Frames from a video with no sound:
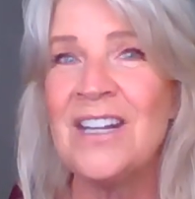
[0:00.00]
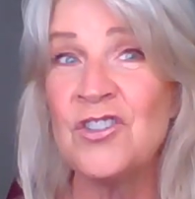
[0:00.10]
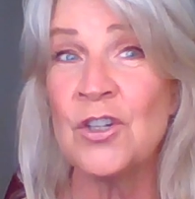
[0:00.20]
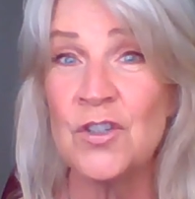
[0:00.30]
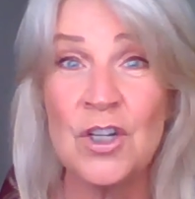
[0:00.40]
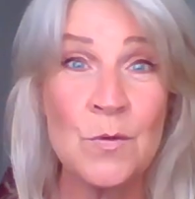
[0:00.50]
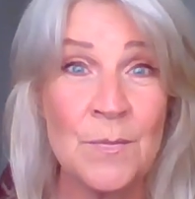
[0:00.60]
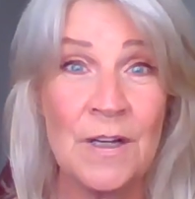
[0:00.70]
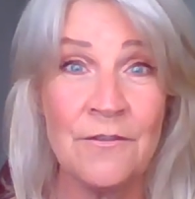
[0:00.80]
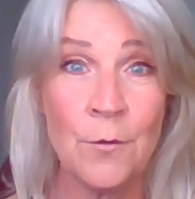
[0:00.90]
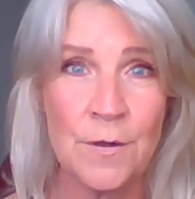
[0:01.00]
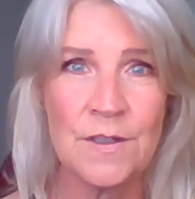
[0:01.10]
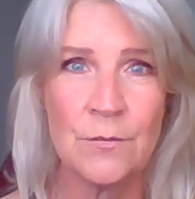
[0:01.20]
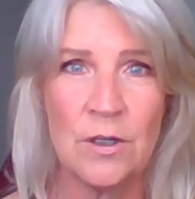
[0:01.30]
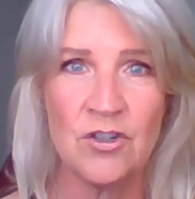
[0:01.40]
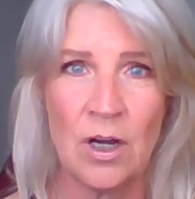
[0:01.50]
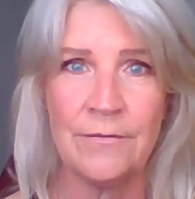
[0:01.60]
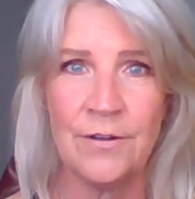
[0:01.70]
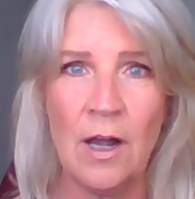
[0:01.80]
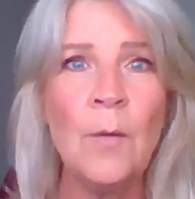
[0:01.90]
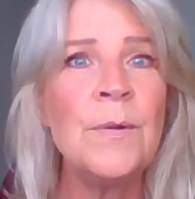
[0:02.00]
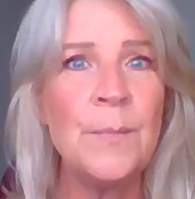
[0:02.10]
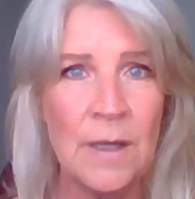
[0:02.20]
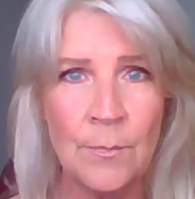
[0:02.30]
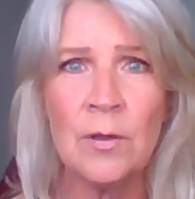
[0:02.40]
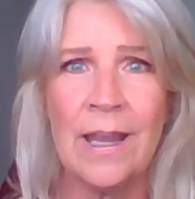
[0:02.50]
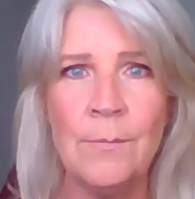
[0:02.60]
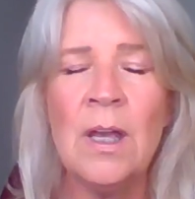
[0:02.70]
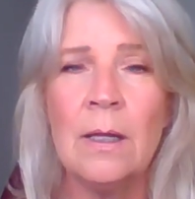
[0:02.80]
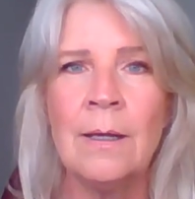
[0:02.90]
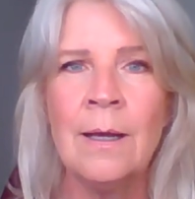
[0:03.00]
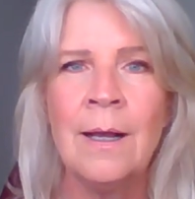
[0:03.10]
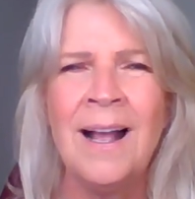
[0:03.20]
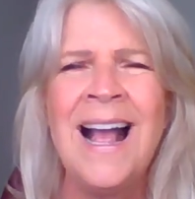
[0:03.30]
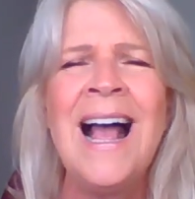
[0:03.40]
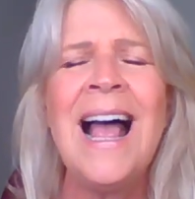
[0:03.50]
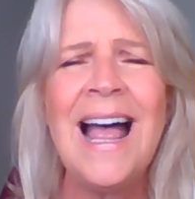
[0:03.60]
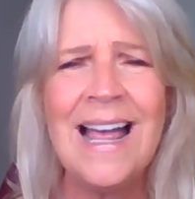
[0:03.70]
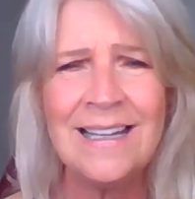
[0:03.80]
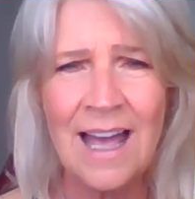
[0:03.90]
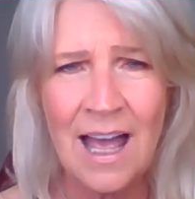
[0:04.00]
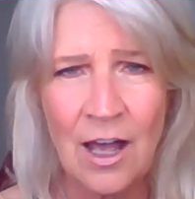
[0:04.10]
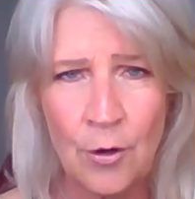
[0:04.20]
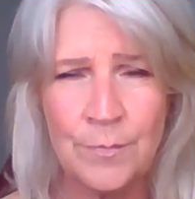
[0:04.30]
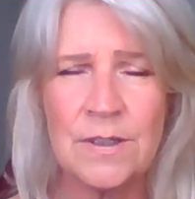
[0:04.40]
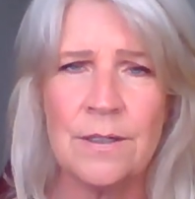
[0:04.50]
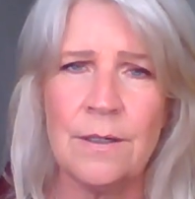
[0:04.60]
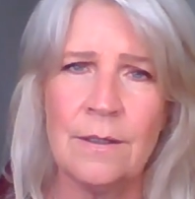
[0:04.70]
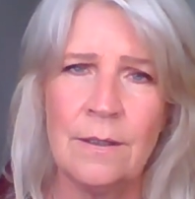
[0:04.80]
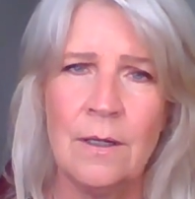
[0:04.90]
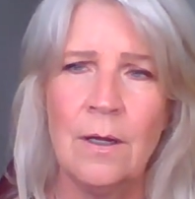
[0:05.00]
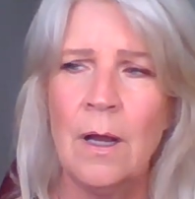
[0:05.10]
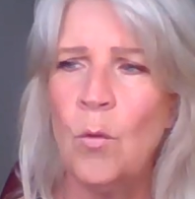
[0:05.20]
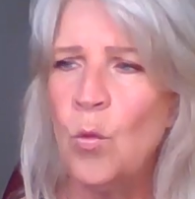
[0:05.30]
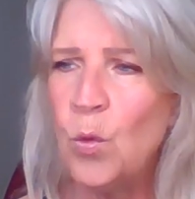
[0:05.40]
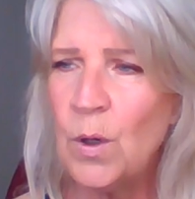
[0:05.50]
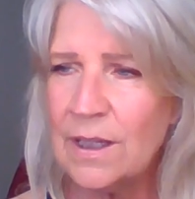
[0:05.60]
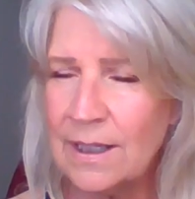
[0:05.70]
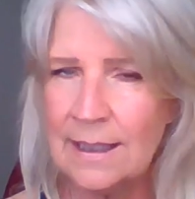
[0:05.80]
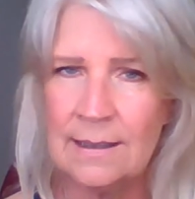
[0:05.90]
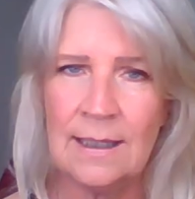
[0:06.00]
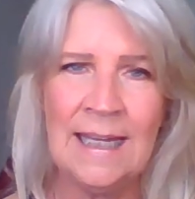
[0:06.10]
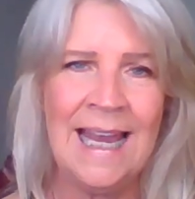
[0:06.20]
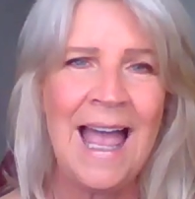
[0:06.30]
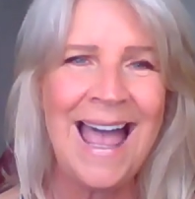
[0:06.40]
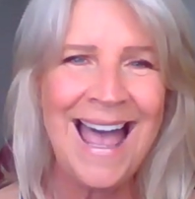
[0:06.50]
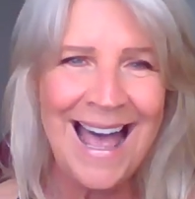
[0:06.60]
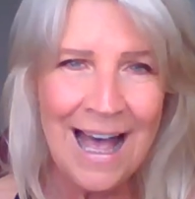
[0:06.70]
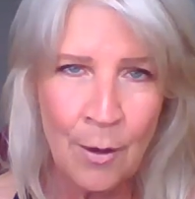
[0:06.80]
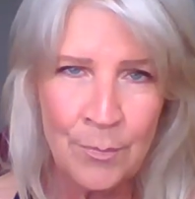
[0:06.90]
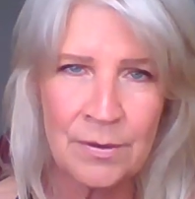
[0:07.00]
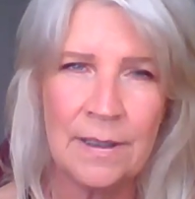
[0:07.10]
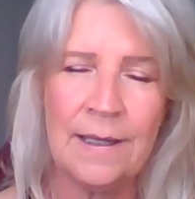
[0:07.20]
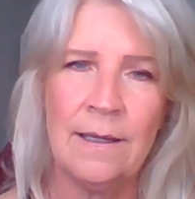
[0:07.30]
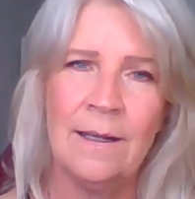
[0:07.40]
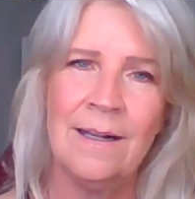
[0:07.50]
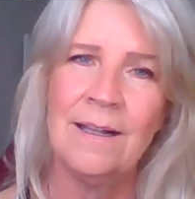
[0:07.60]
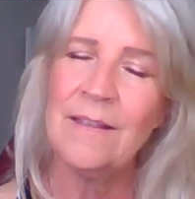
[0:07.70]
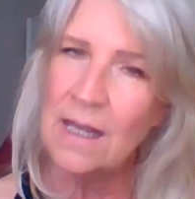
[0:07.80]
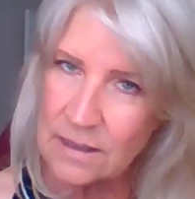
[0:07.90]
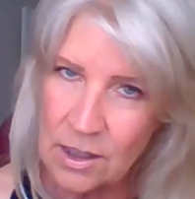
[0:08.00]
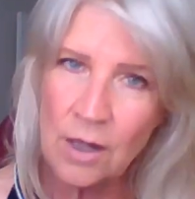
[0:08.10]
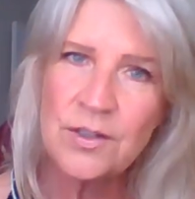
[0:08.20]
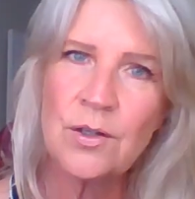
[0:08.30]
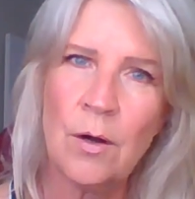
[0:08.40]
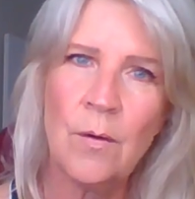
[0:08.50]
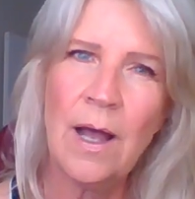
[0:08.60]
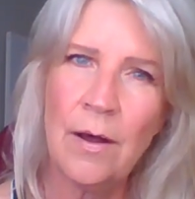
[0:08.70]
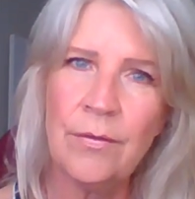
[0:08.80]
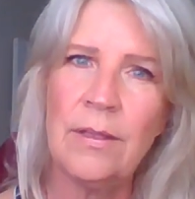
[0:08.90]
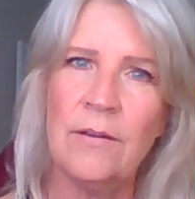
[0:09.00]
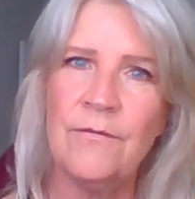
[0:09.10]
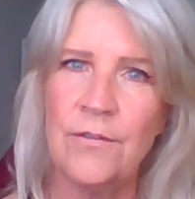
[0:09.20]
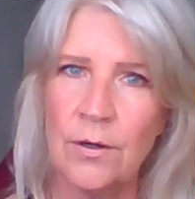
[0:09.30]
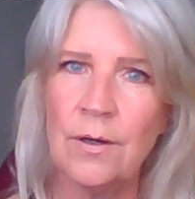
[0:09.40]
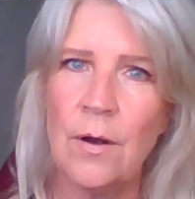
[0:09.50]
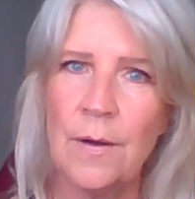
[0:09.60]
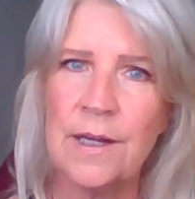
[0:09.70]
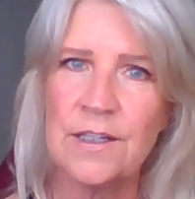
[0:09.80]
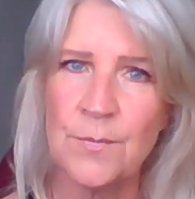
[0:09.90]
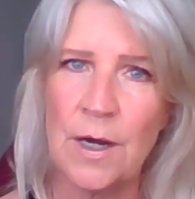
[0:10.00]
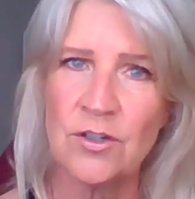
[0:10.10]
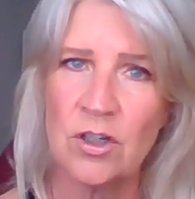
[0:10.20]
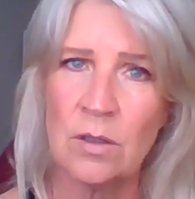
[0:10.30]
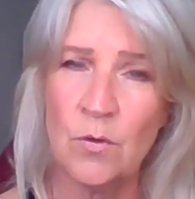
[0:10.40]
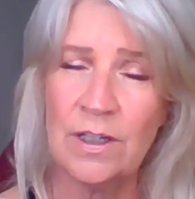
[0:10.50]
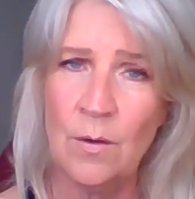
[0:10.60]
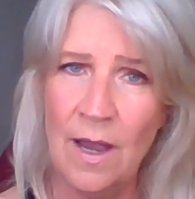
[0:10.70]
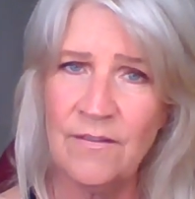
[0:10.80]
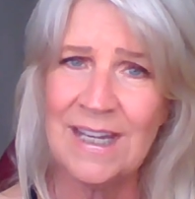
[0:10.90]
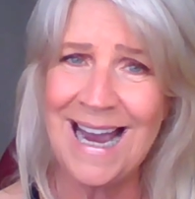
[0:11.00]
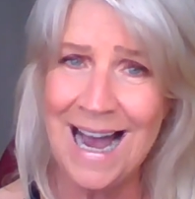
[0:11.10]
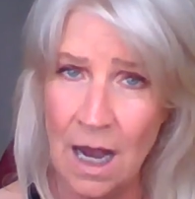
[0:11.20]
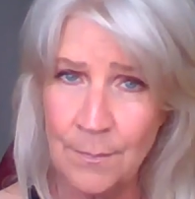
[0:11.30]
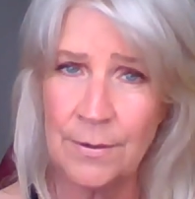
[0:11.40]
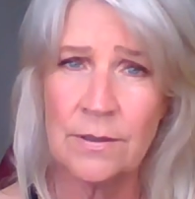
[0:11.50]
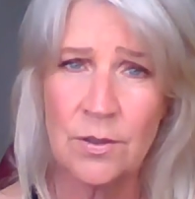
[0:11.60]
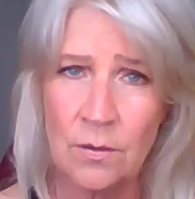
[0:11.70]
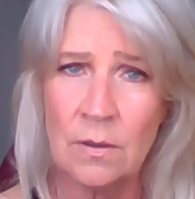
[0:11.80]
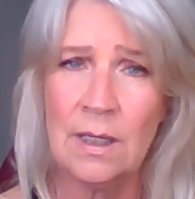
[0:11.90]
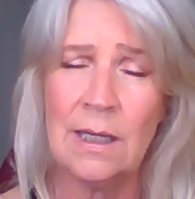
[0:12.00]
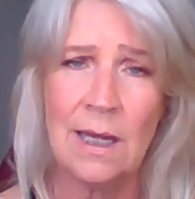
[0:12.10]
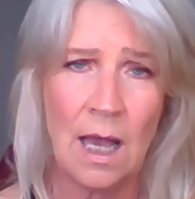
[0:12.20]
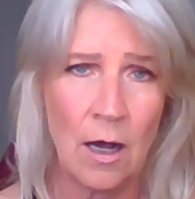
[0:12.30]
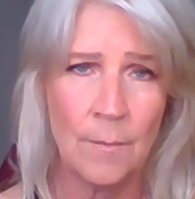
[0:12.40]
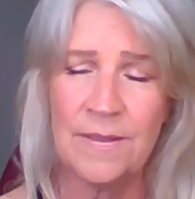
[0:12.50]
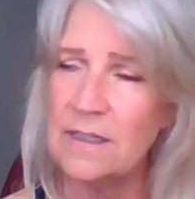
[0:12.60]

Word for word: It's just she was being forced to reach out for help, and people came in and helped her willingly, happily. That's also healthy Virgo expression when you have the opportunity to help.